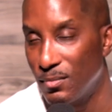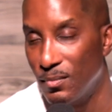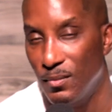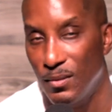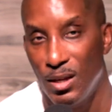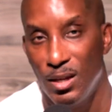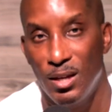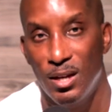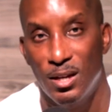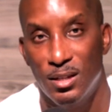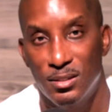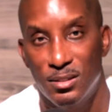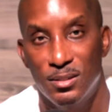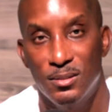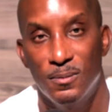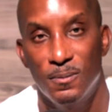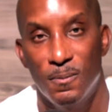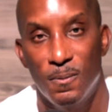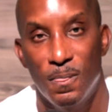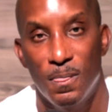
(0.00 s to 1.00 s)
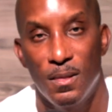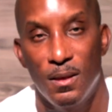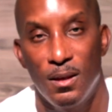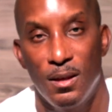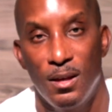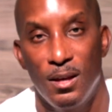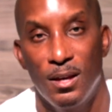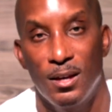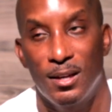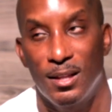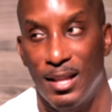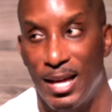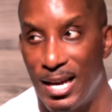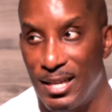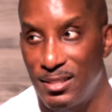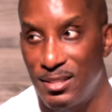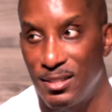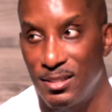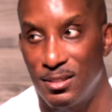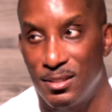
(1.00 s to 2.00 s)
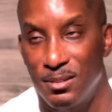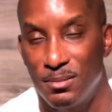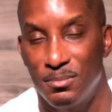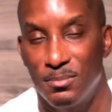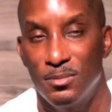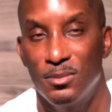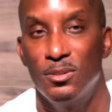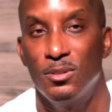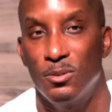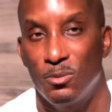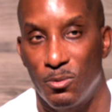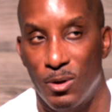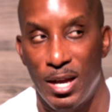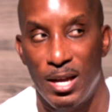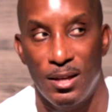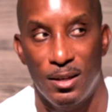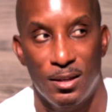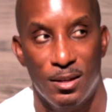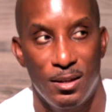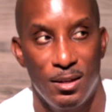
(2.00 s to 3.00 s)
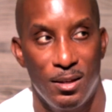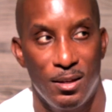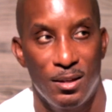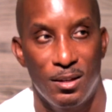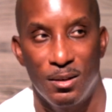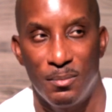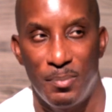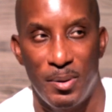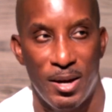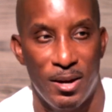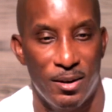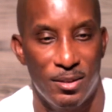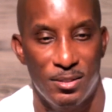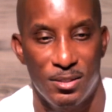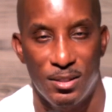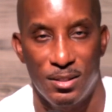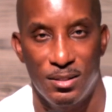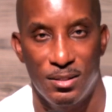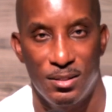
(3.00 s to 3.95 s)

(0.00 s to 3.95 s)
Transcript: He does. Classism, rank, comparison.